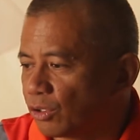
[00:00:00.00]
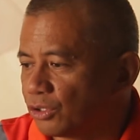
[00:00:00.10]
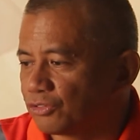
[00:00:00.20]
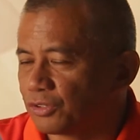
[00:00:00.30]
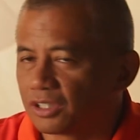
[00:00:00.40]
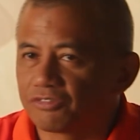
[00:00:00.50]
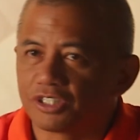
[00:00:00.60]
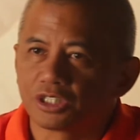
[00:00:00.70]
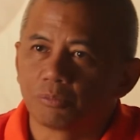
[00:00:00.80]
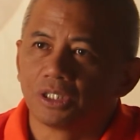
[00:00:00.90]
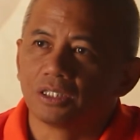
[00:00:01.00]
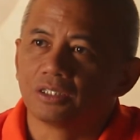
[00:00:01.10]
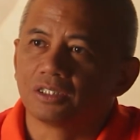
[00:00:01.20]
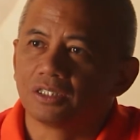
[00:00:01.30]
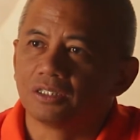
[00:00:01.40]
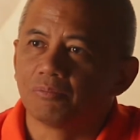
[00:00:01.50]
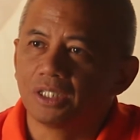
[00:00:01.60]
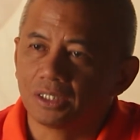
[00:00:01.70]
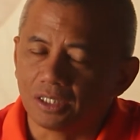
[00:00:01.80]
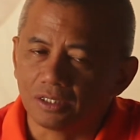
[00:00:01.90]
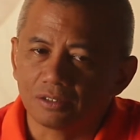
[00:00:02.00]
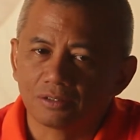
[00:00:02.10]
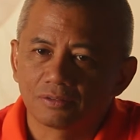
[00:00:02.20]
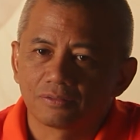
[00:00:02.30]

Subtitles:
you for a feasibility meeting